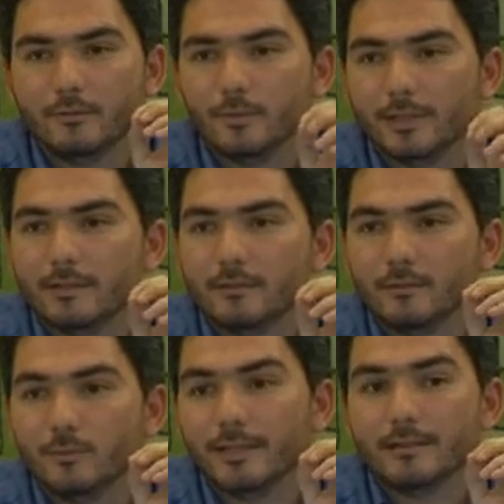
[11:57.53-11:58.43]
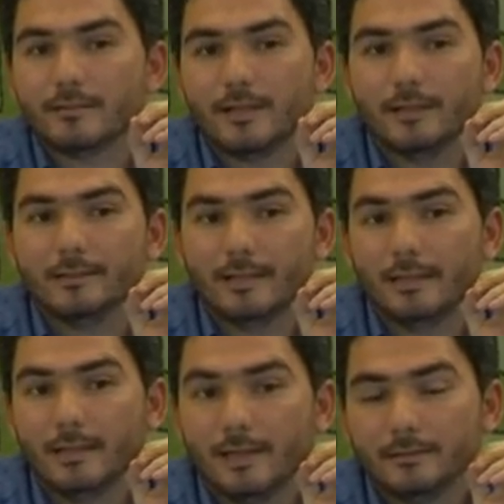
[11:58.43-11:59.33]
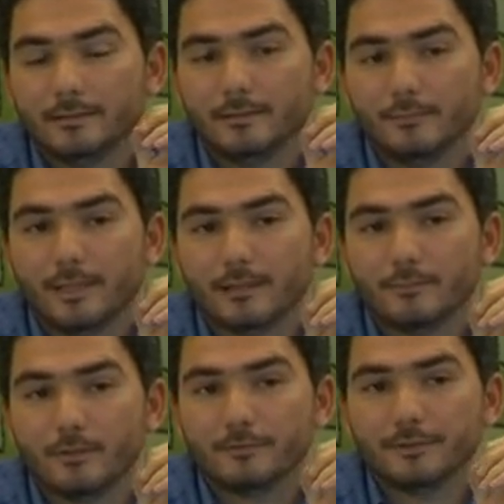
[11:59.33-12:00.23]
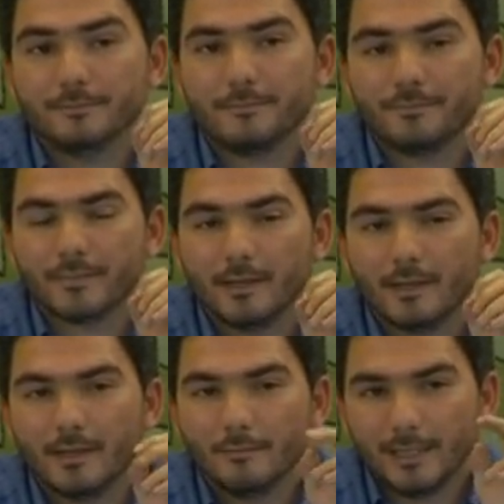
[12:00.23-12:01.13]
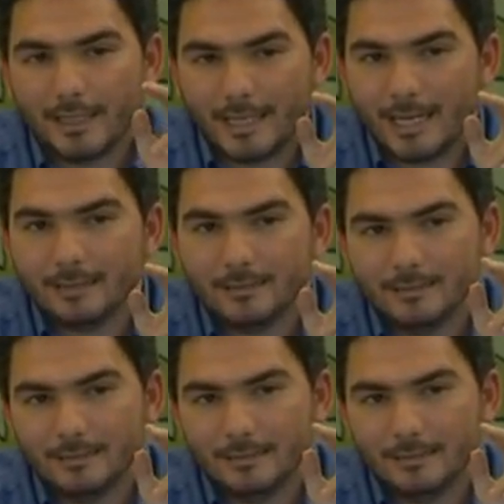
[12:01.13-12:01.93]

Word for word: we can, we can sell it and, and still make a profit. But again,